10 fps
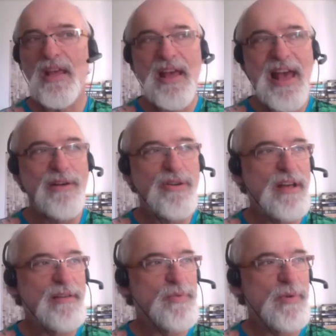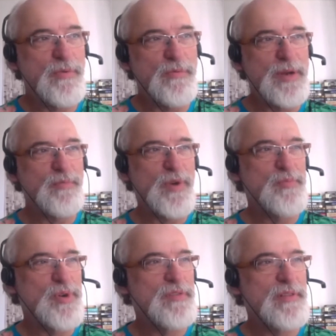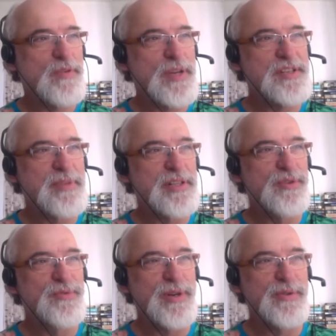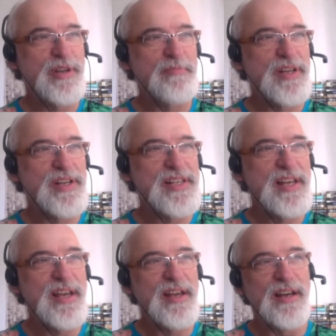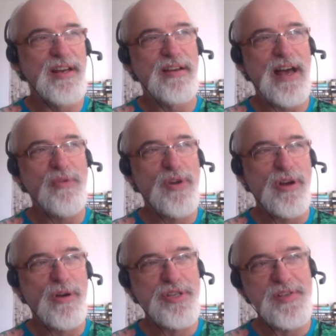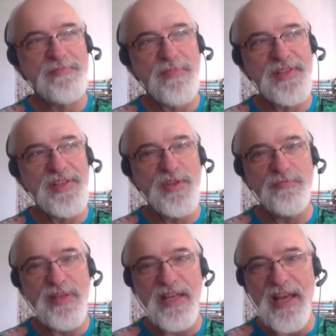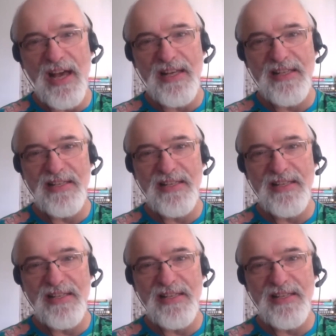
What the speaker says: How one more question about Corona, because how cautious must you be as